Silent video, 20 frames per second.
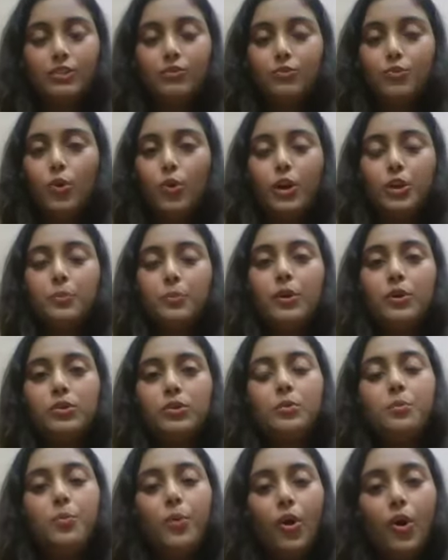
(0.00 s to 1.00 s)
what about the
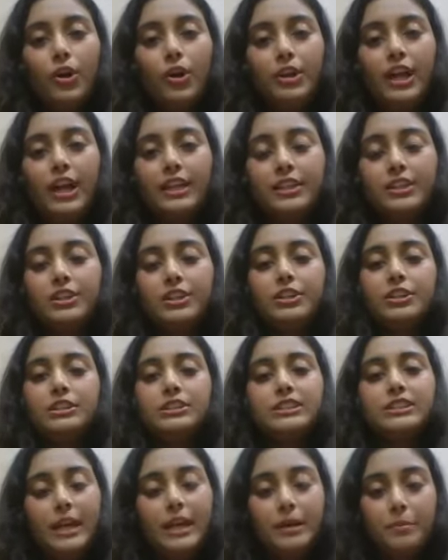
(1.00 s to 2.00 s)
bond and the
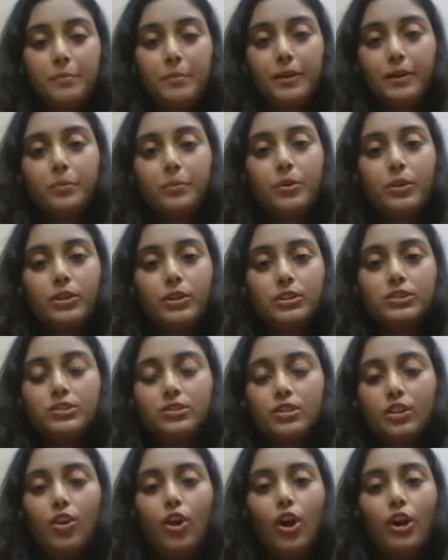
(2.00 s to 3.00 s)
stipend? Because
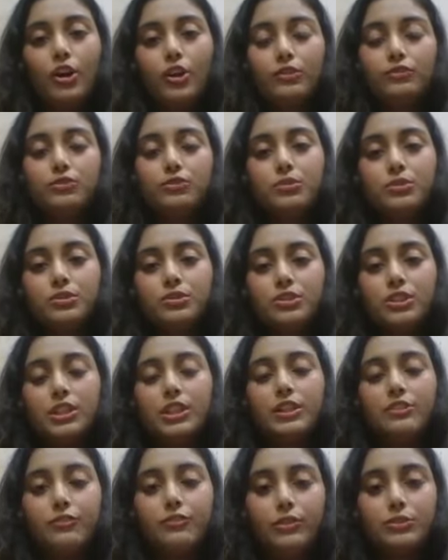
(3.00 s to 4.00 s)
a lot of students are
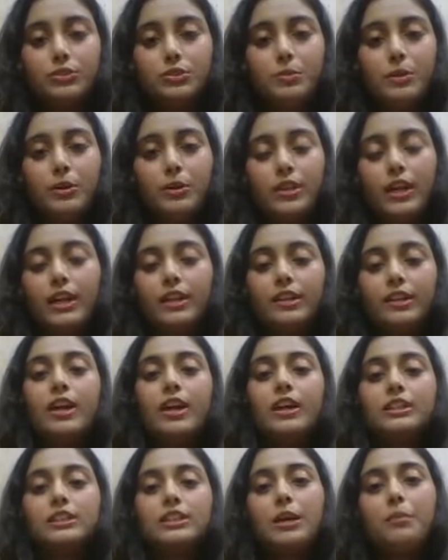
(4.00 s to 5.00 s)
confused about that.
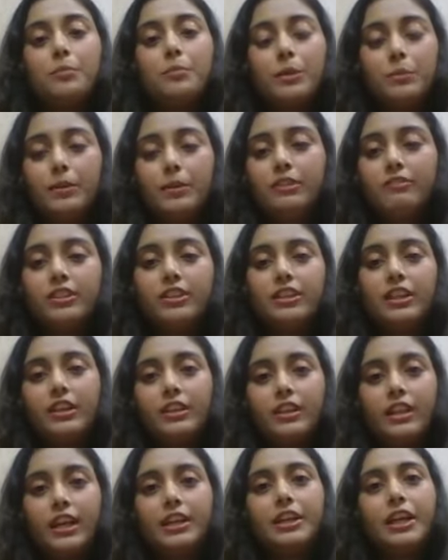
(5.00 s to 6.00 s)
Some people even think
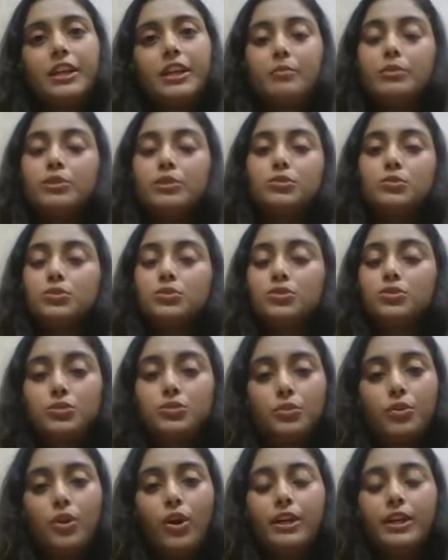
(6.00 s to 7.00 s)
that DNB students do
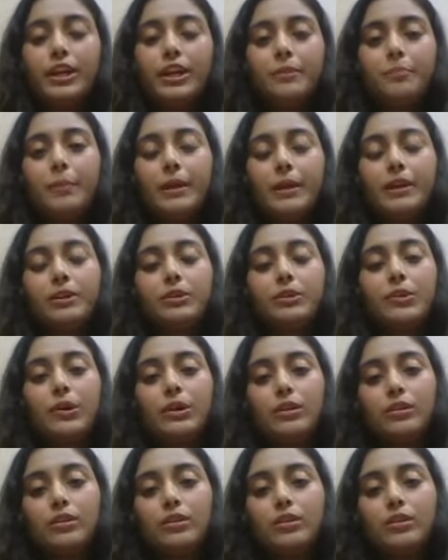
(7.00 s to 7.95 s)
not get paid at all.